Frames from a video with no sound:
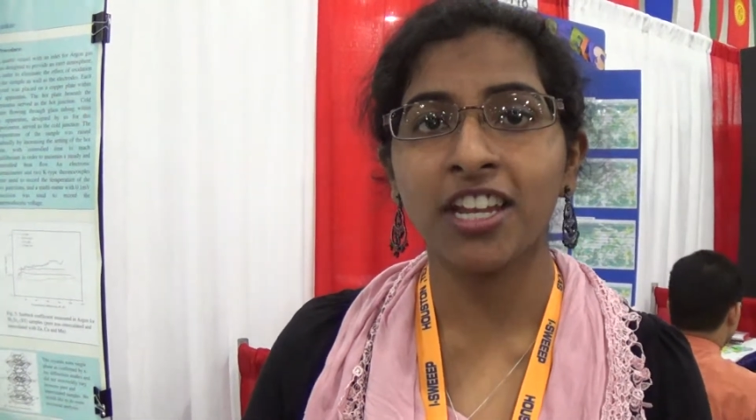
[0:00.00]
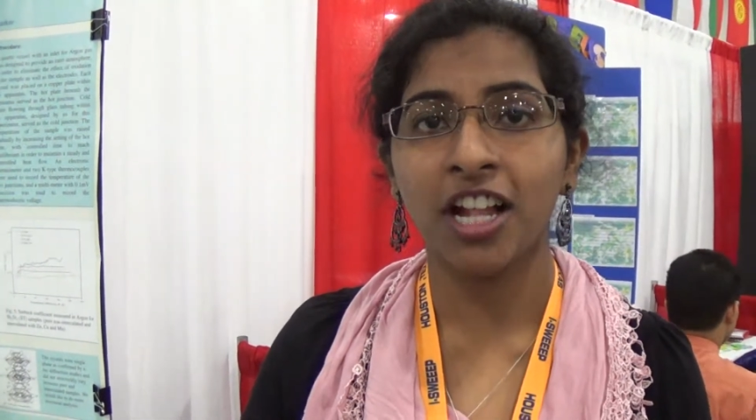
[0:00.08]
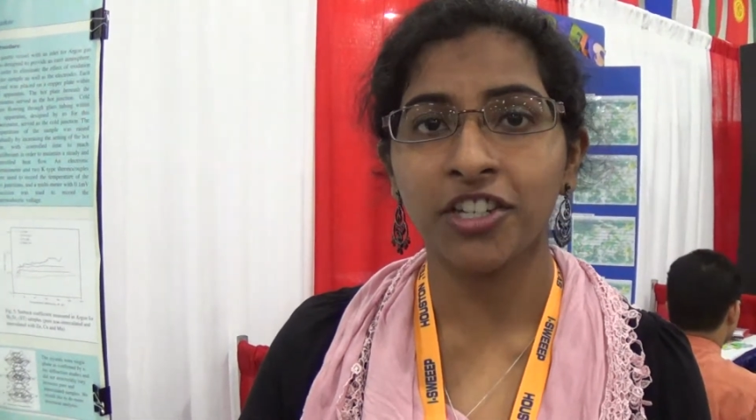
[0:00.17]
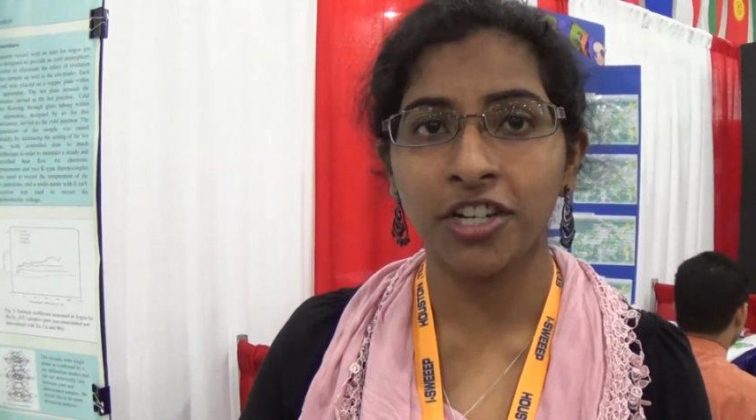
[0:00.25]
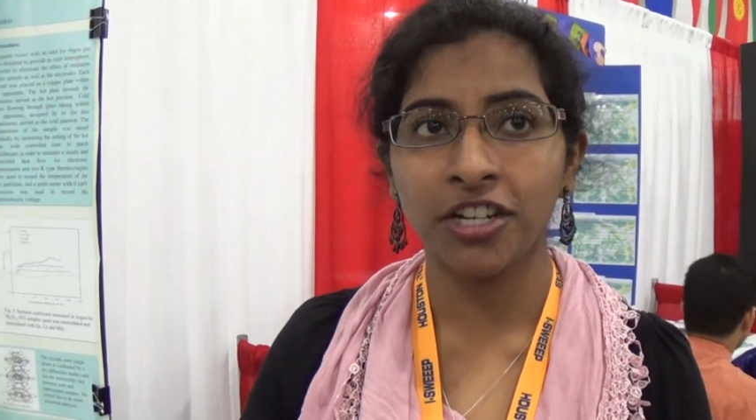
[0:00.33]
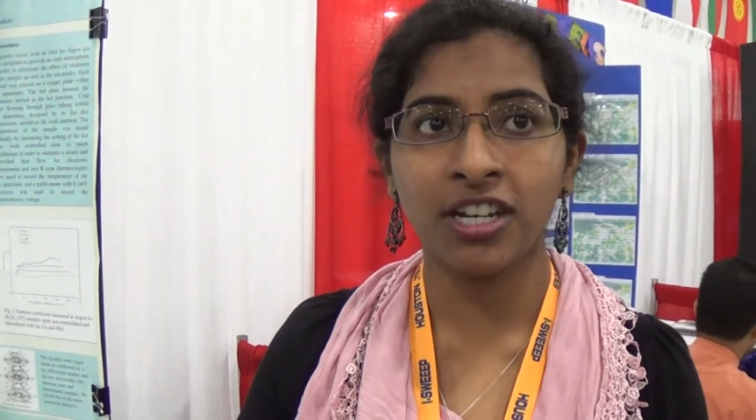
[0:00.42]
an
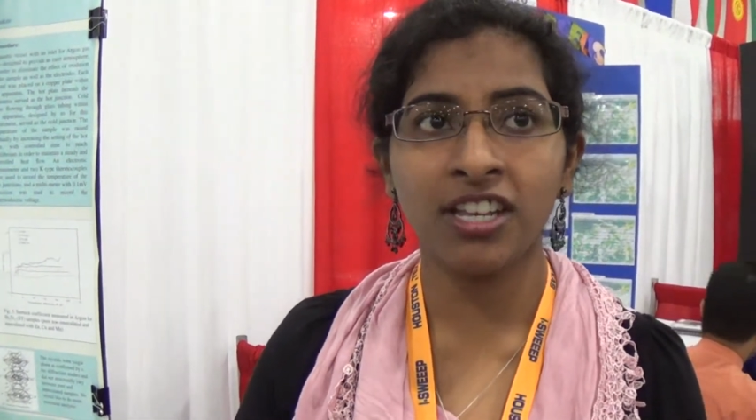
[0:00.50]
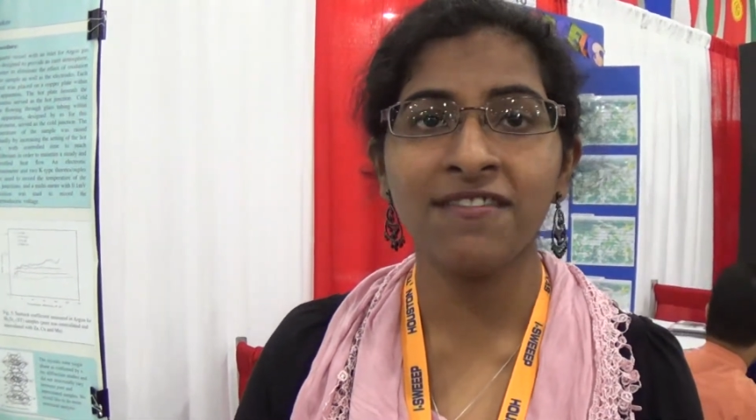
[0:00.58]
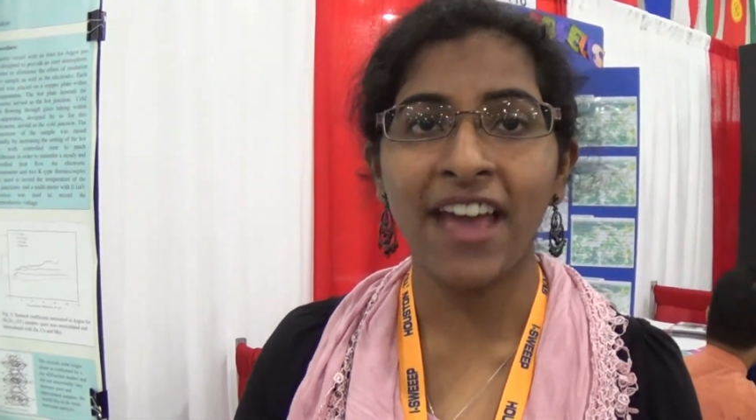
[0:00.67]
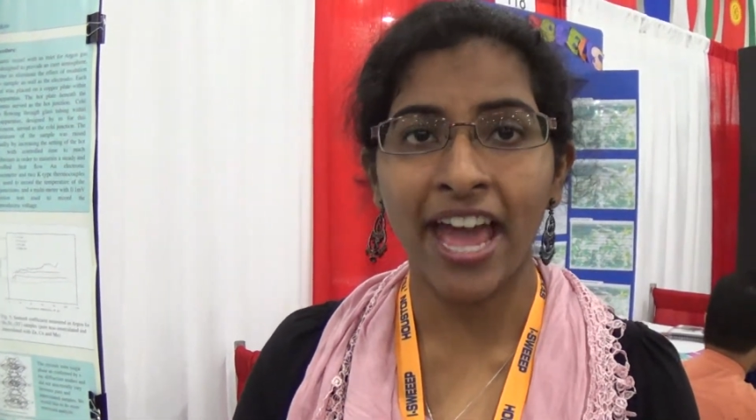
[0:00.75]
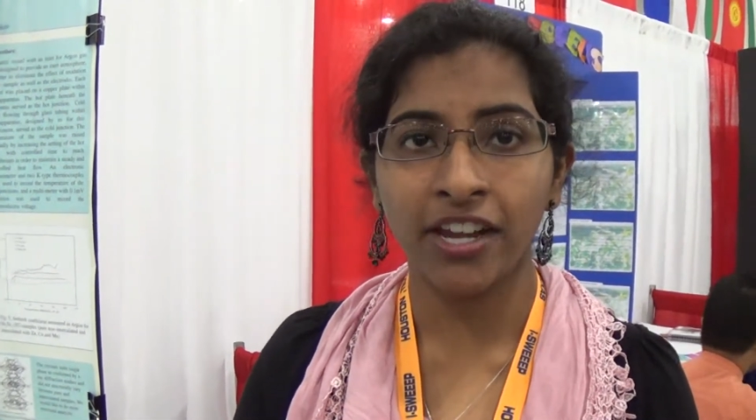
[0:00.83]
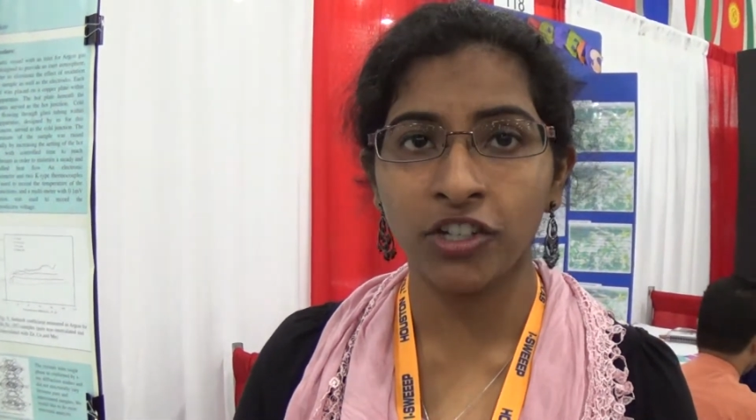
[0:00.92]
alternative
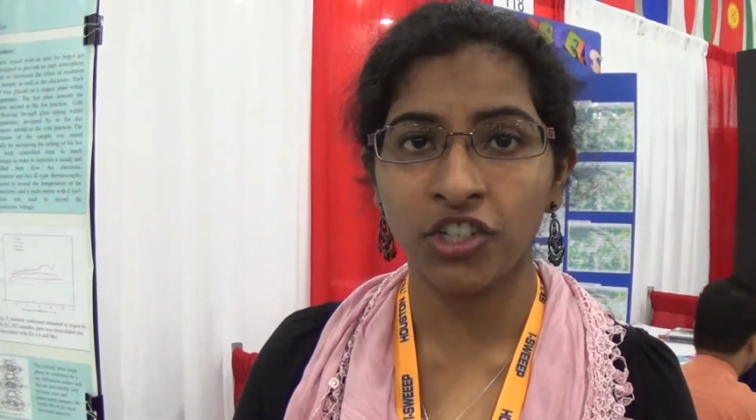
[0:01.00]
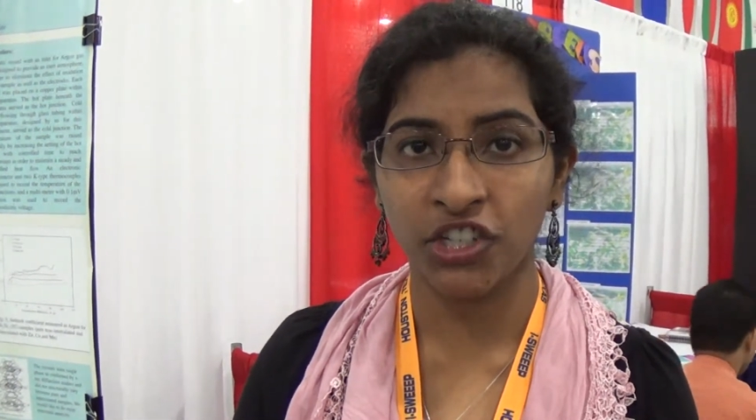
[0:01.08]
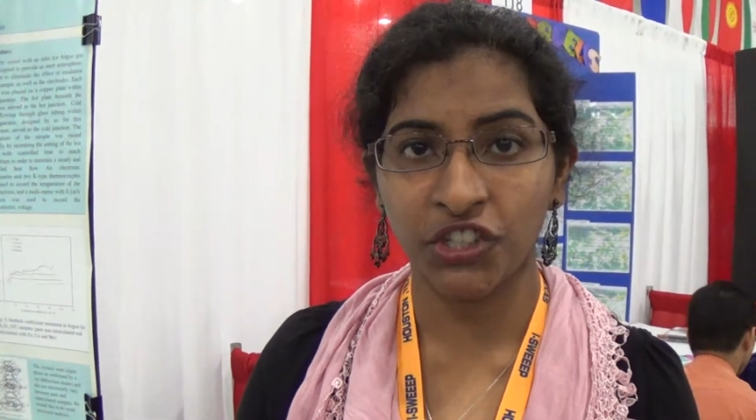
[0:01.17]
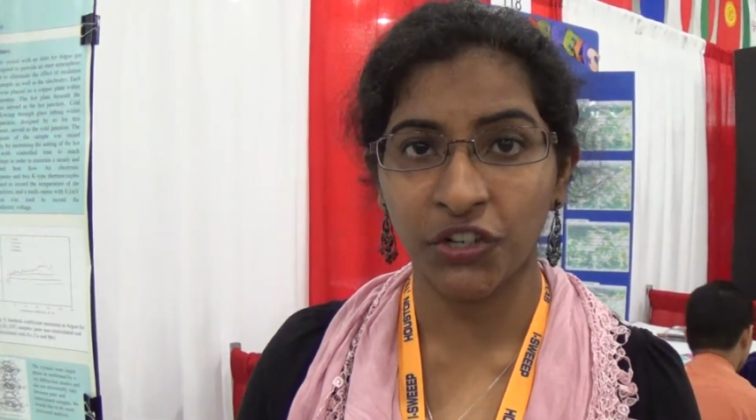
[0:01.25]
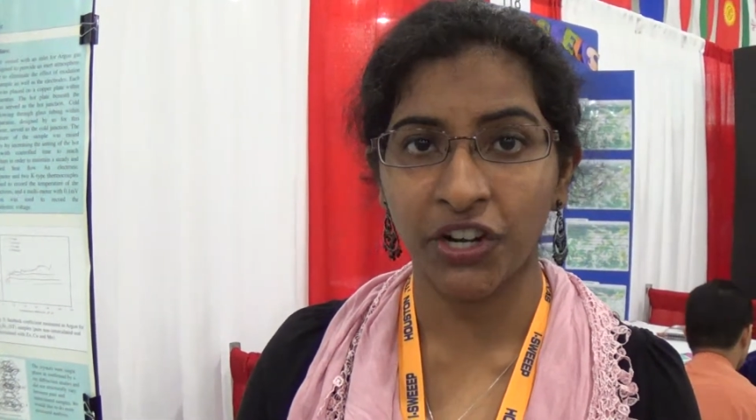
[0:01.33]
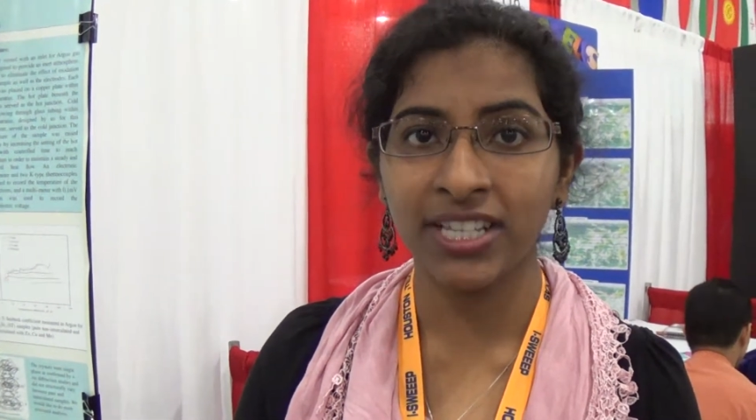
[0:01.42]
energy
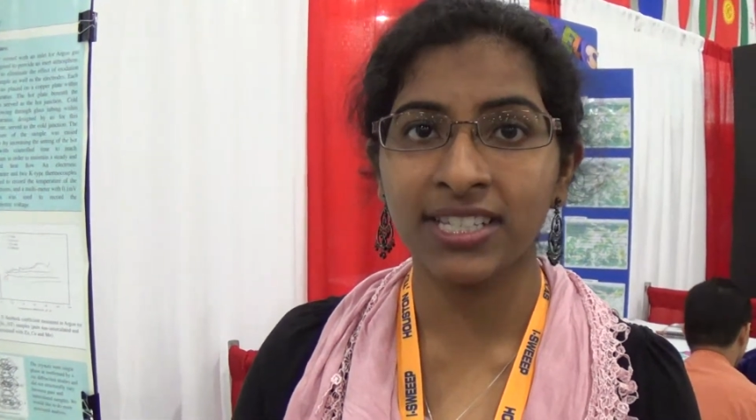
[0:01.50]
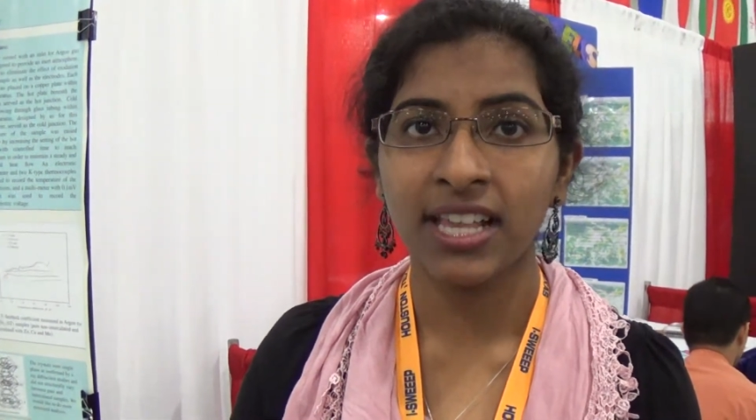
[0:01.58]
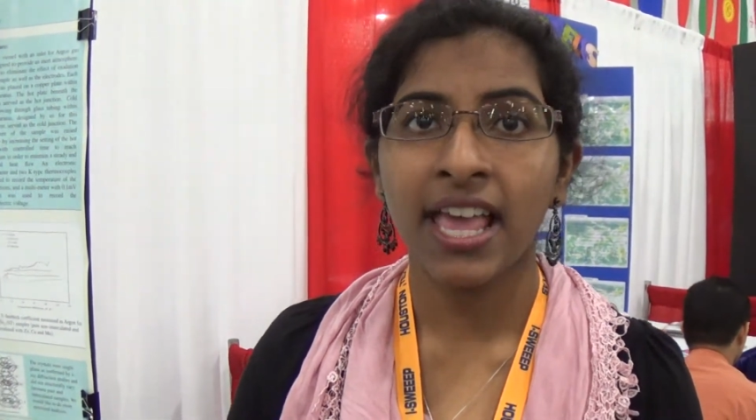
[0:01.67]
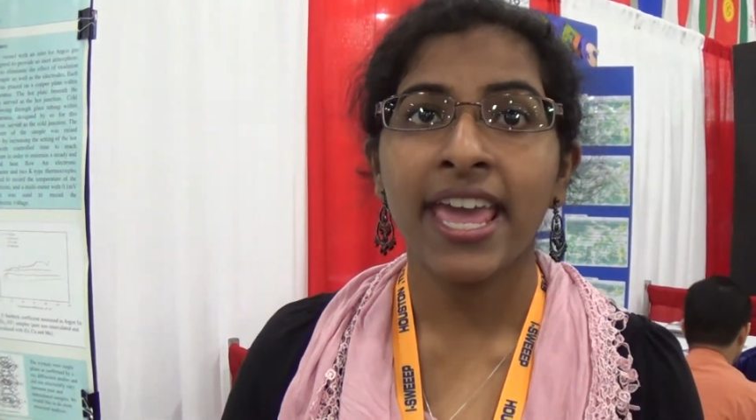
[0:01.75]
source